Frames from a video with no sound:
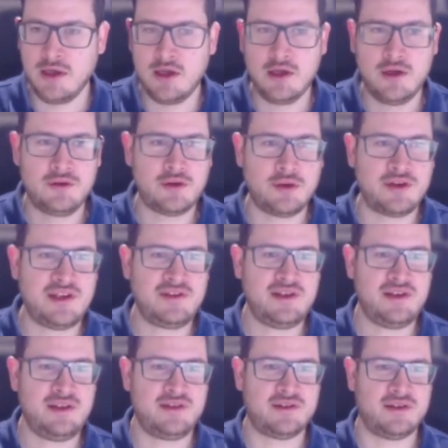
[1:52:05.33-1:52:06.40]
So this
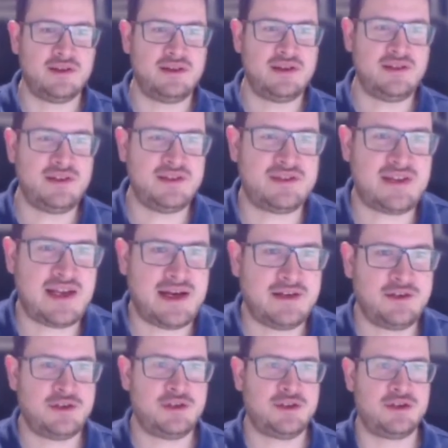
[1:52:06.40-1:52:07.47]
is
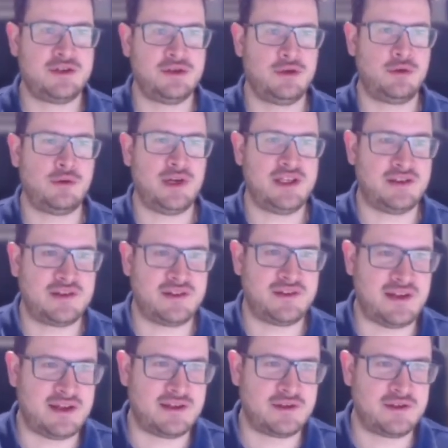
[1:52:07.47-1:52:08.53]
standard gradient
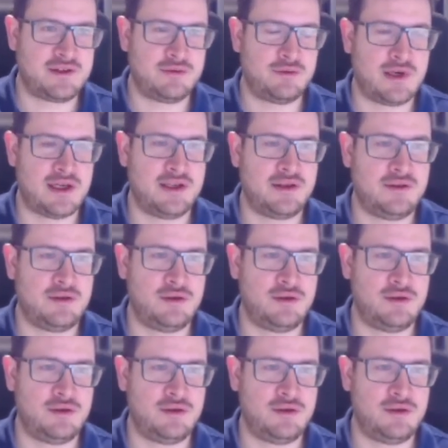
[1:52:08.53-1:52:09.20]
descent, right?